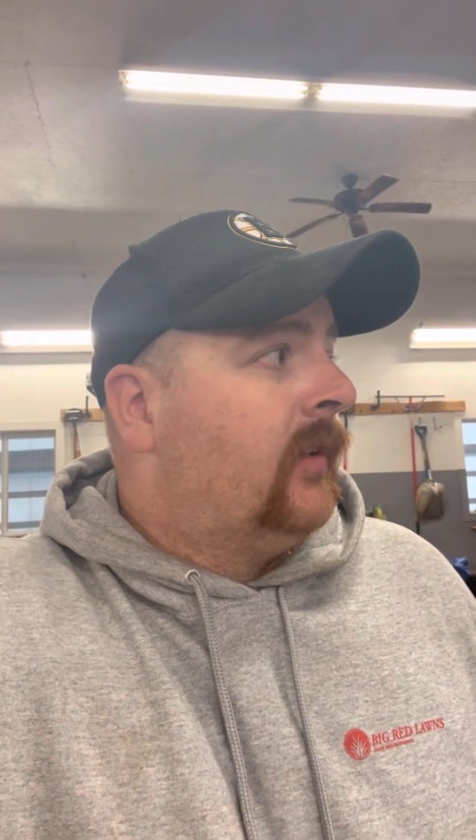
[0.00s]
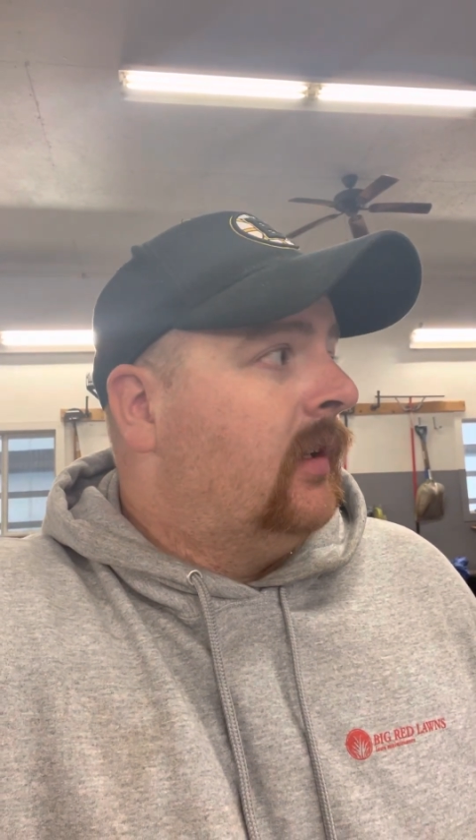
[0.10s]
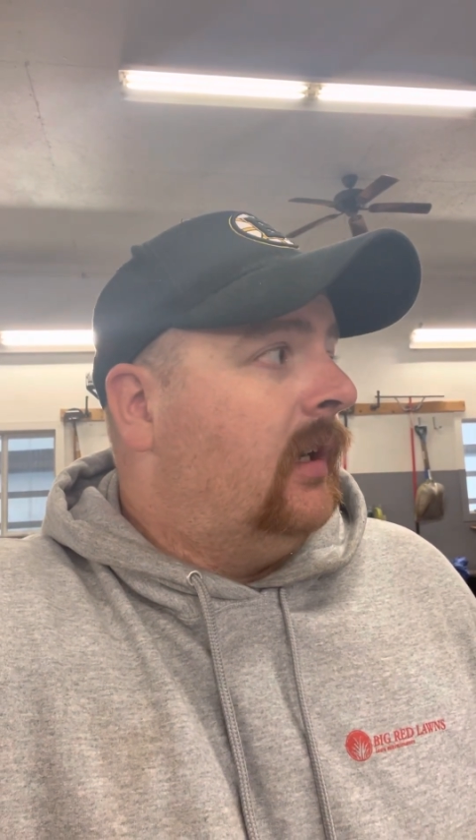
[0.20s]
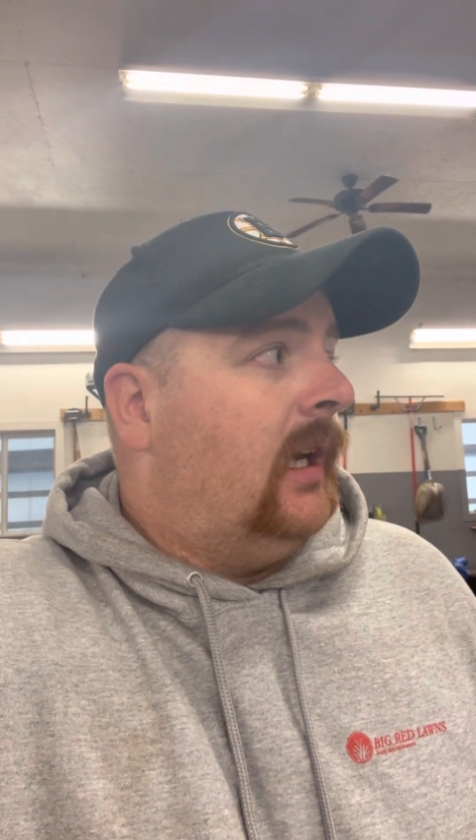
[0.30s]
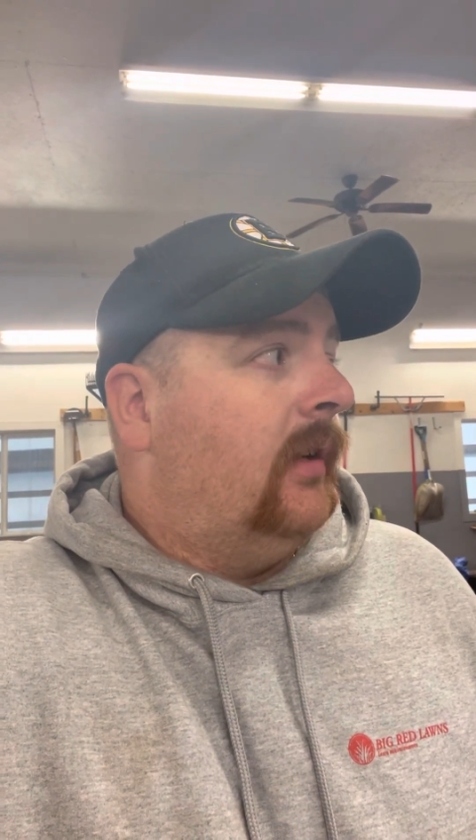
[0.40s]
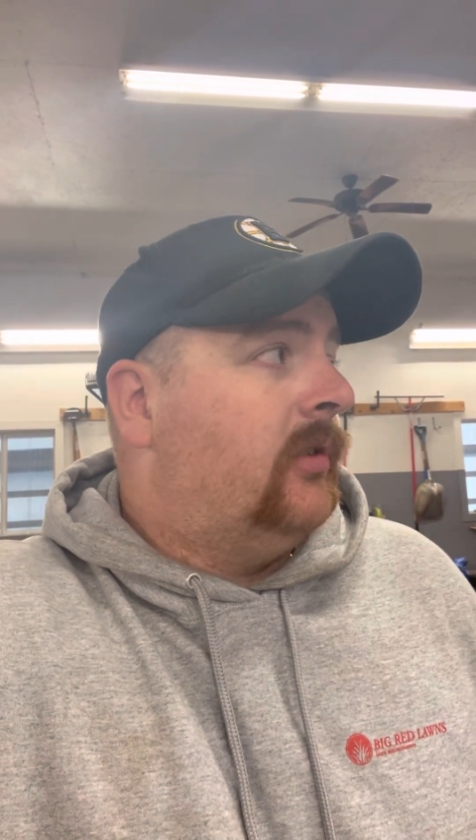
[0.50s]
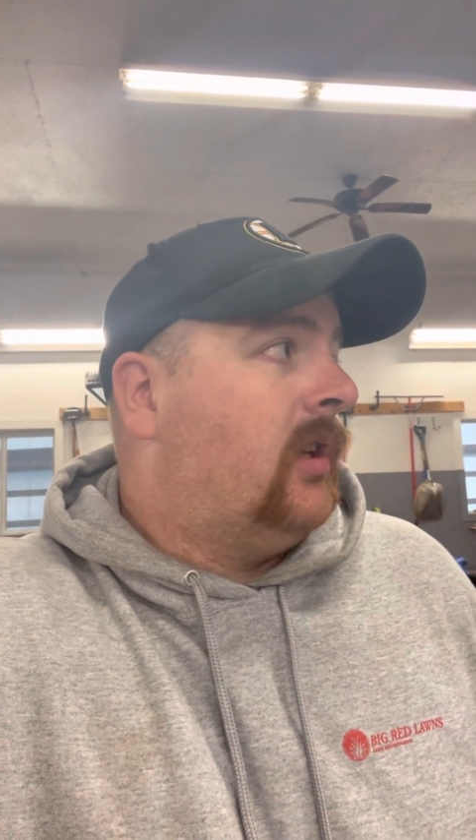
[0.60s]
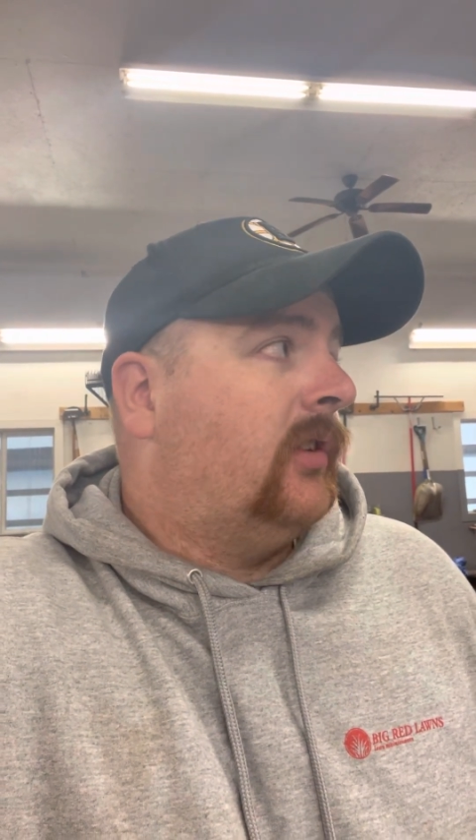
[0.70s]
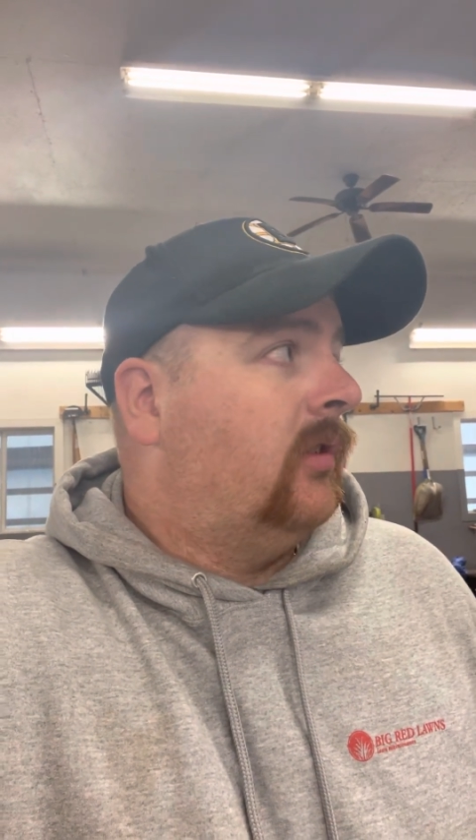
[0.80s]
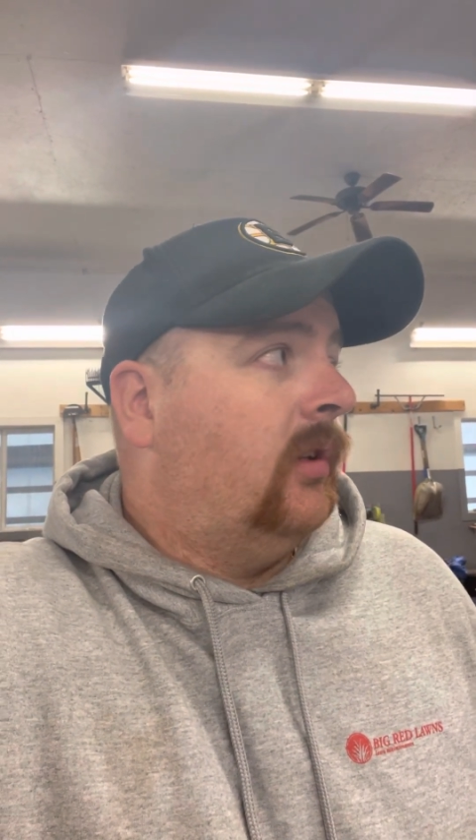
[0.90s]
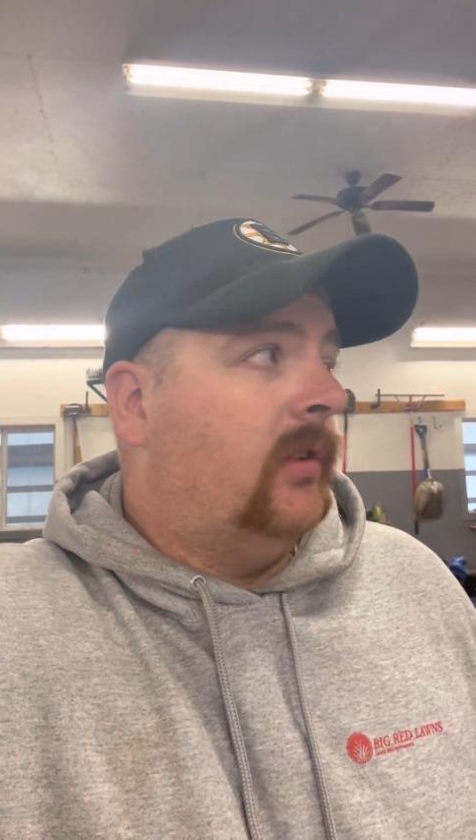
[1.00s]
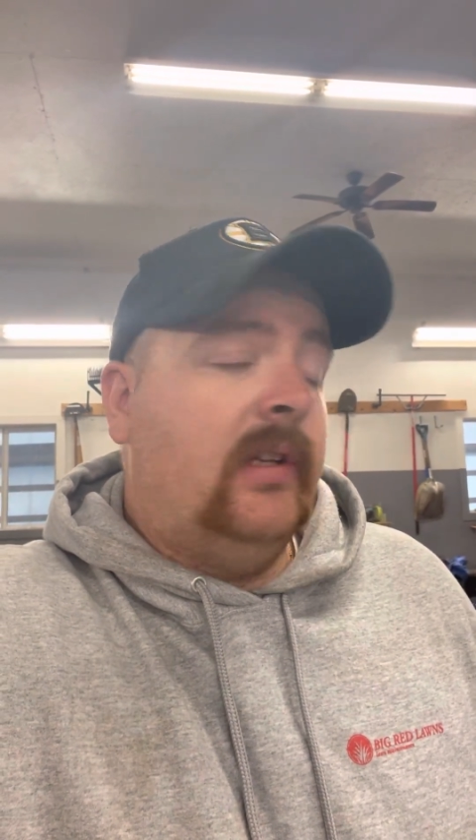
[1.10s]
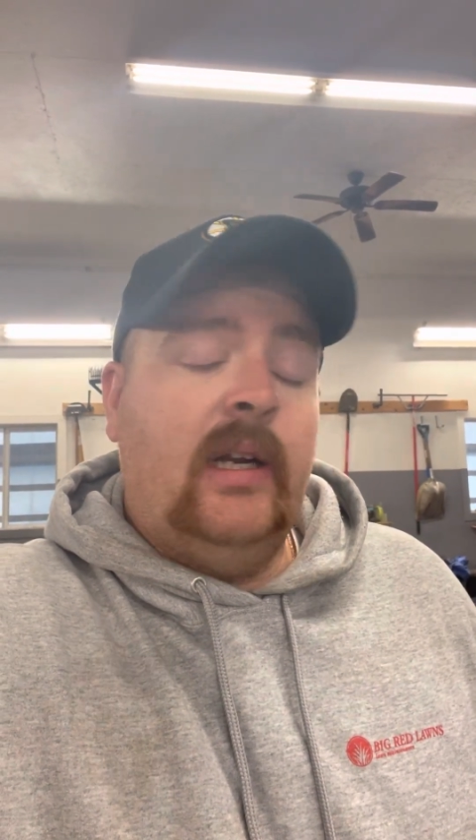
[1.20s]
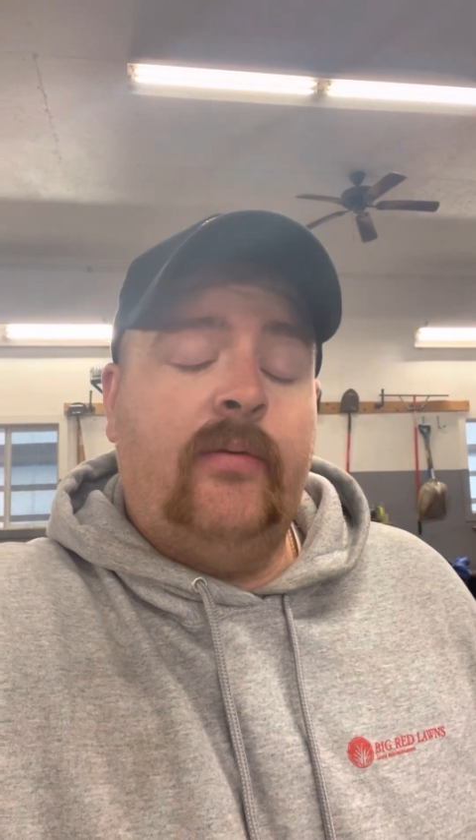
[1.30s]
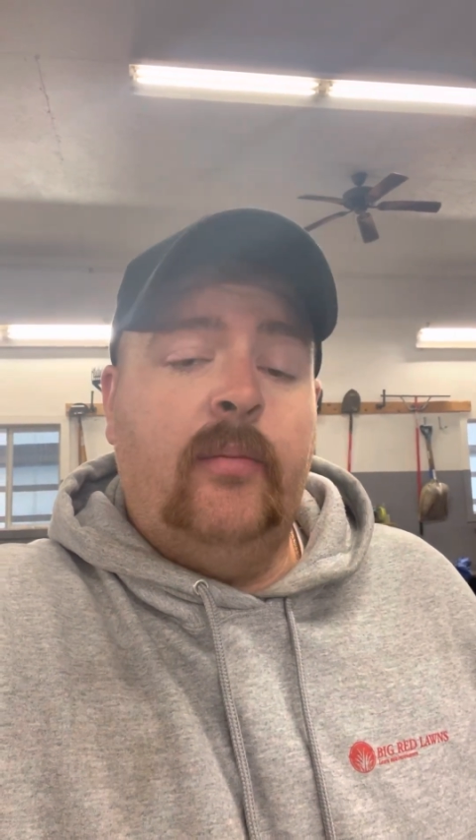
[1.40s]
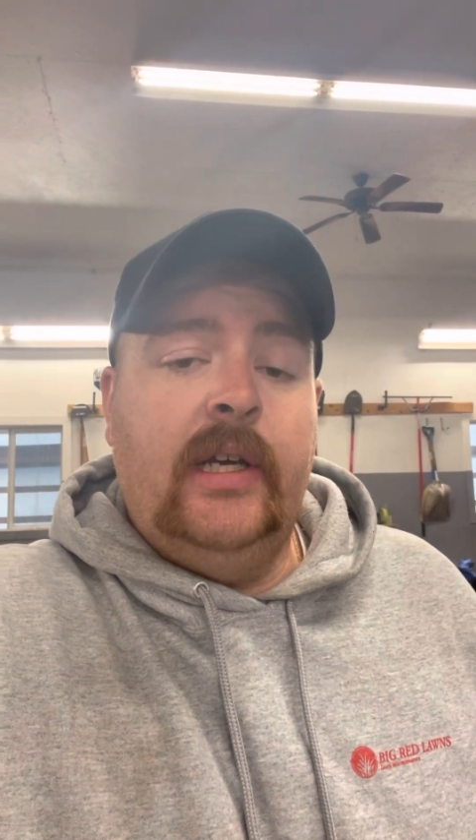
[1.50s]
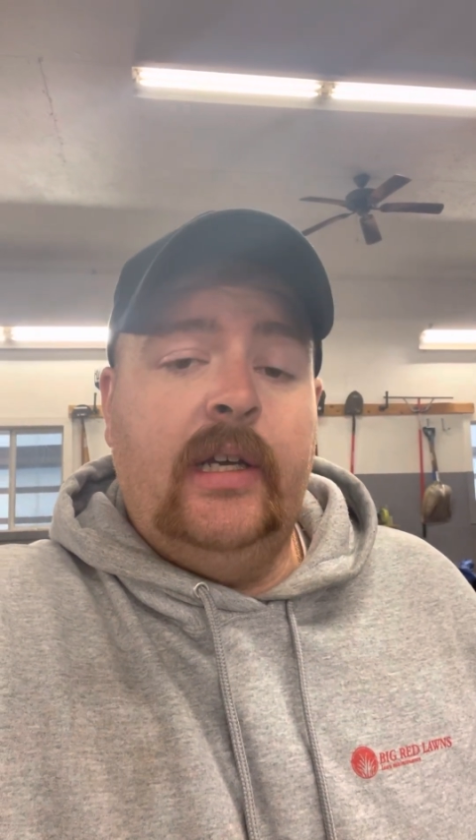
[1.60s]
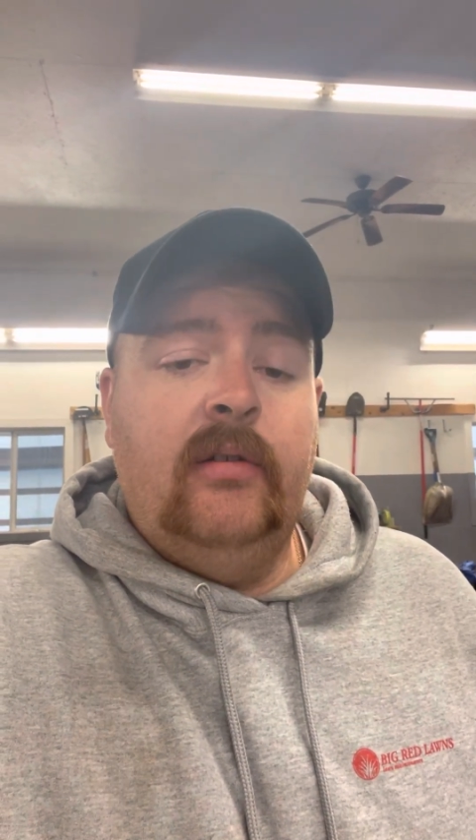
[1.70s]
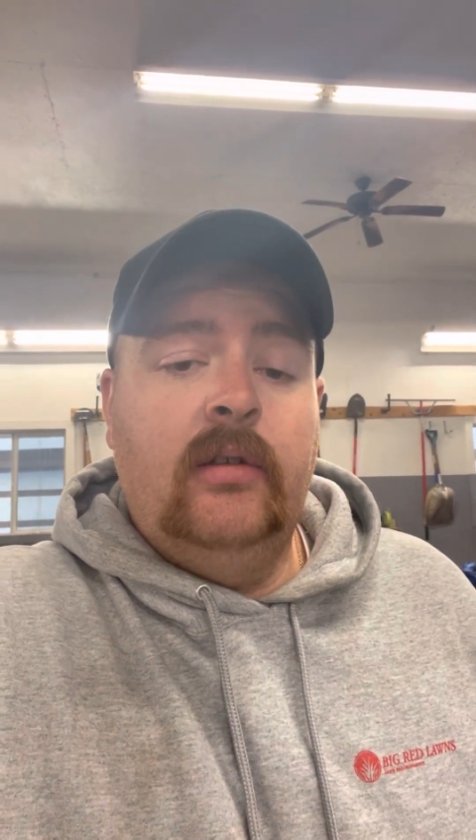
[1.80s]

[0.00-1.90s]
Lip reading: The truck's a good setup for me.